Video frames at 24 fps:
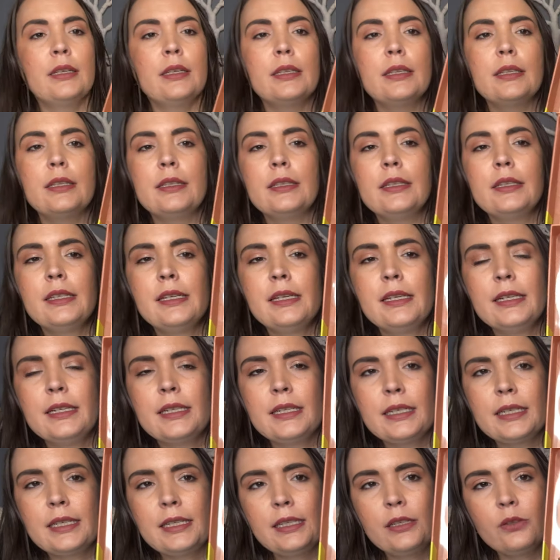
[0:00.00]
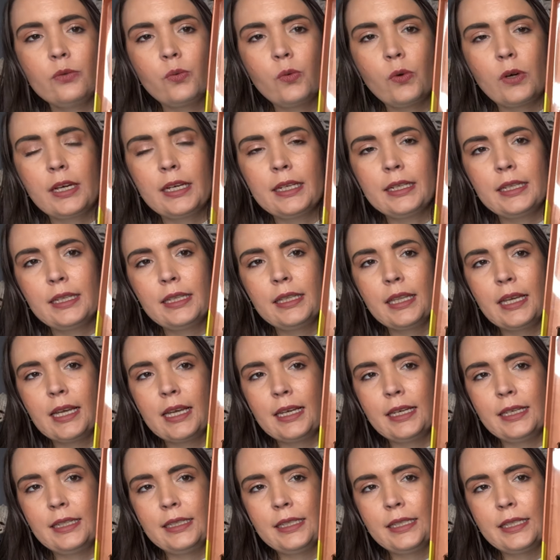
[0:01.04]
This is what the
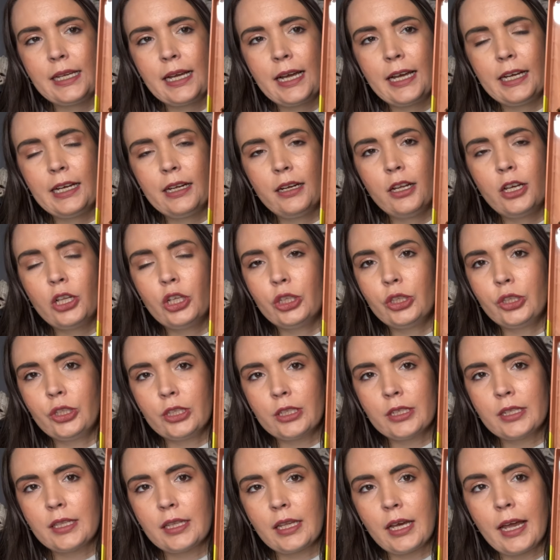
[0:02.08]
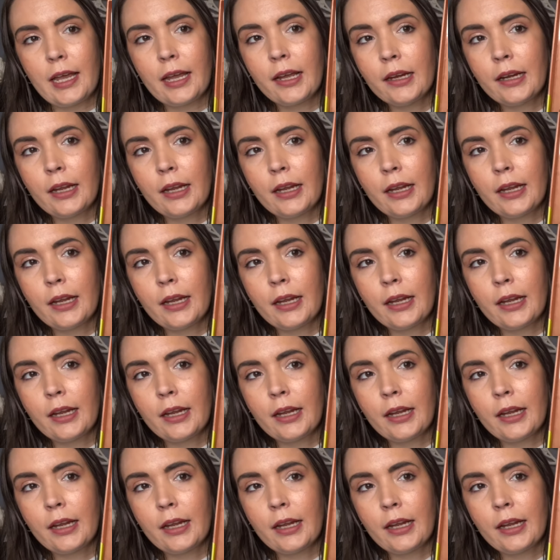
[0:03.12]
inside looks like.